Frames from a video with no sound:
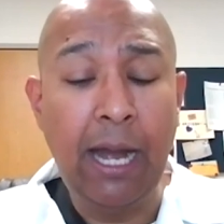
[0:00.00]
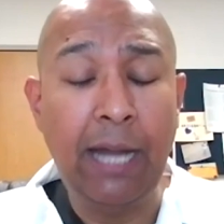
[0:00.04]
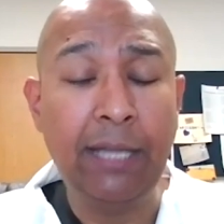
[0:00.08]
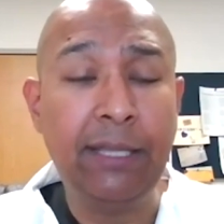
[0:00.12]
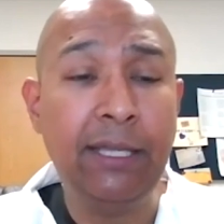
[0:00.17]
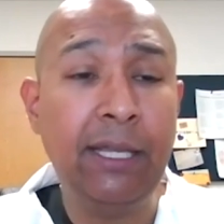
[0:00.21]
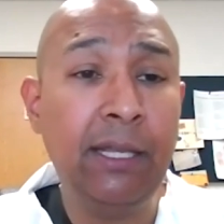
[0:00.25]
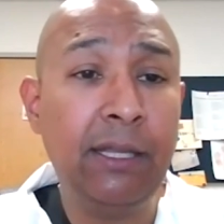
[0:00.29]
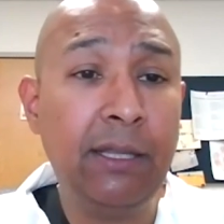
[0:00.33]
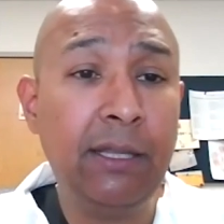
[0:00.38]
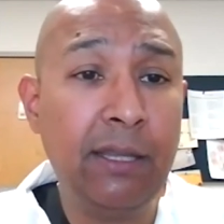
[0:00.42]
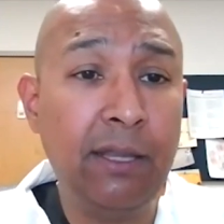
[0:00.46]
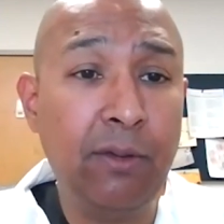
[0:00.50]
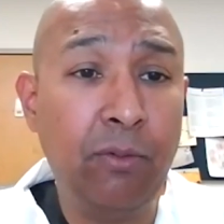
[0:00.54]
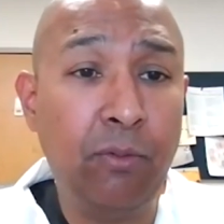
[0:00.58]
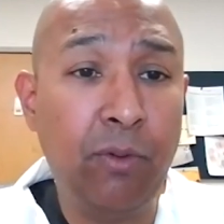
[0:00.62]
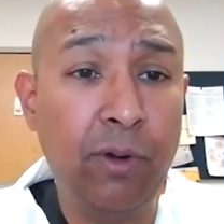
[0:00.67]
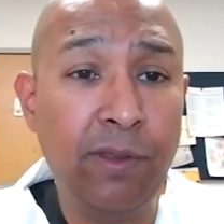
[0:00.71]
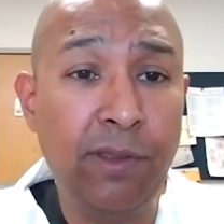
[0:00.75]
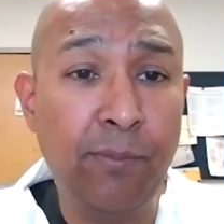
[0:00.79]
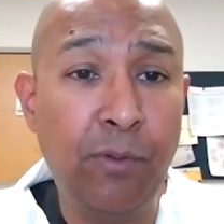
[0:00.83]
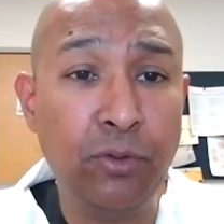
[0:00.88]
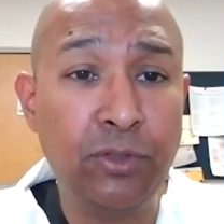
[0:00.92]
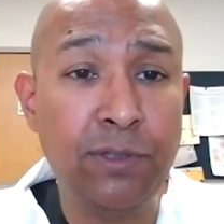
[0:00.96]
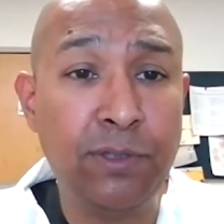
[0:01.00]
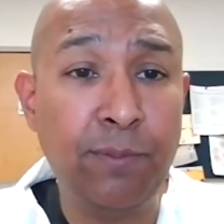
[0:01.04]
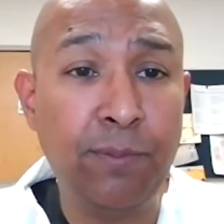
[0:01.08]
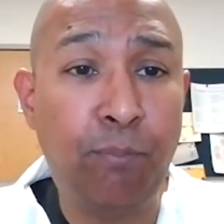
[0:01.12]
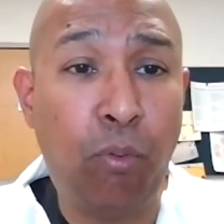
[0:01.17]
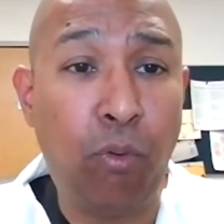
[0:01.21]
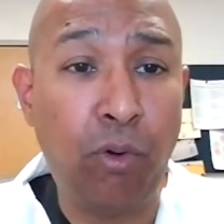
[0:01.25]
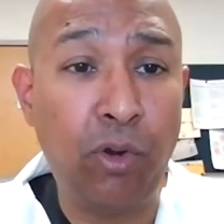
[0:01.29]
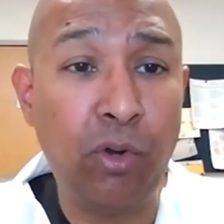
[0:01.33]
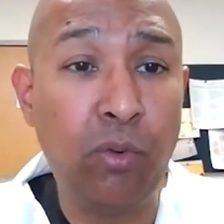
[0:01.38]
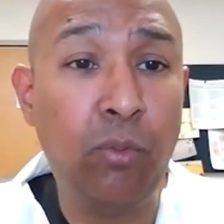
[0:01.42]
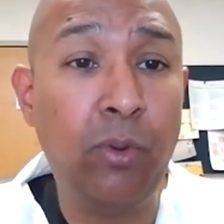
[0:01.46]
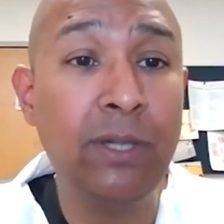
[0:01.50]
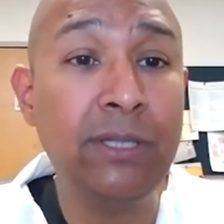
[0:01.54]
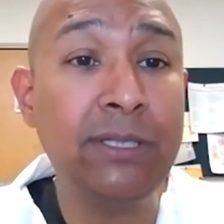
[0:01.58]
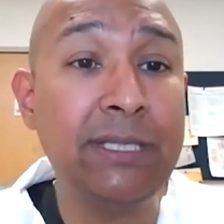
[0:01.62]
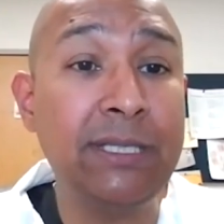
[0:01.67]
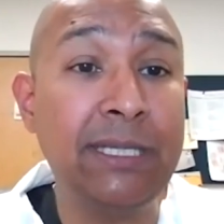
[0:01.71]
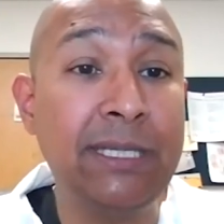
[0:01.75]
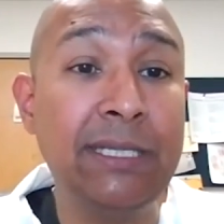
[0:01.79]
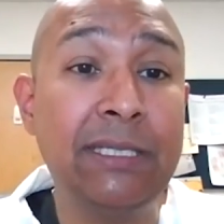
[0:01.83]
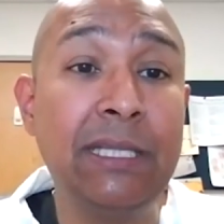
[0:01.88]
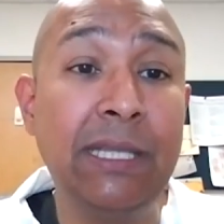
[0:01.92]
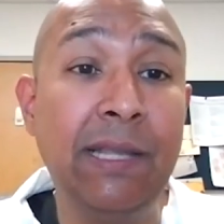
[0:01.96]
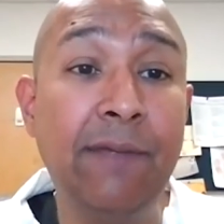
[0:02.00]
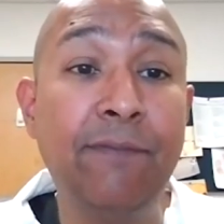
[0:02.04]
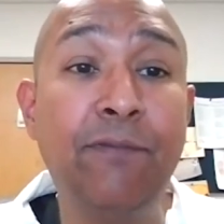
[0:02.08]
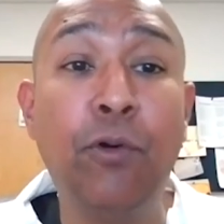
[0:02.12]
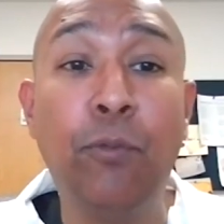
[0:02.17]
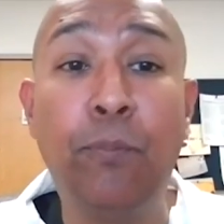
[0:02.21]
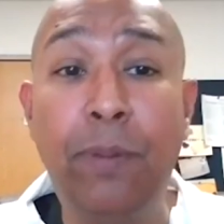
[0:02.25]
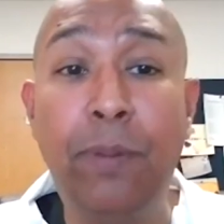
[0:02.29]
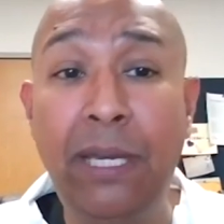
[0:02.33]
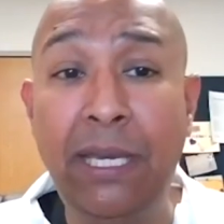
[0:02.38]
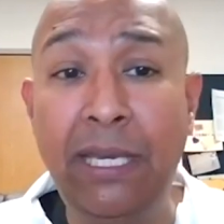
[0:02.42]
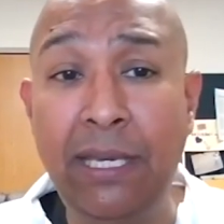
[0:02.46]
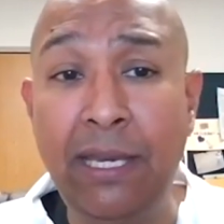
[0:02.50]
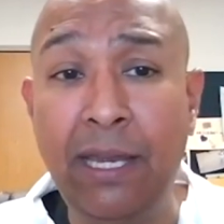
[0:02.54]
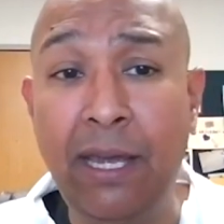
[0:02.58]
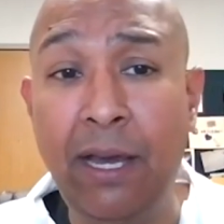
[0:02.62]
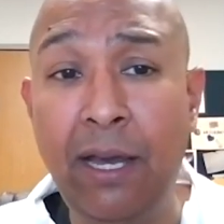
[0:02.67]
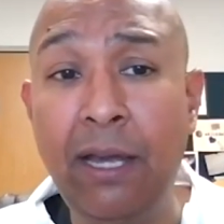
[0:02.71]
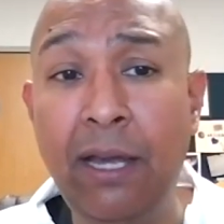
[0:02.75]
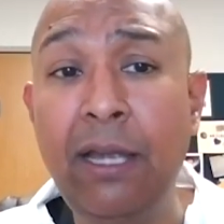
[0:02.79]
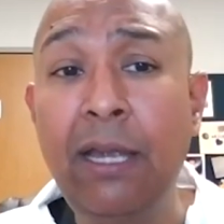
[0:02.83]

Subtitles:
I think one of the most important ones is lymphopenia.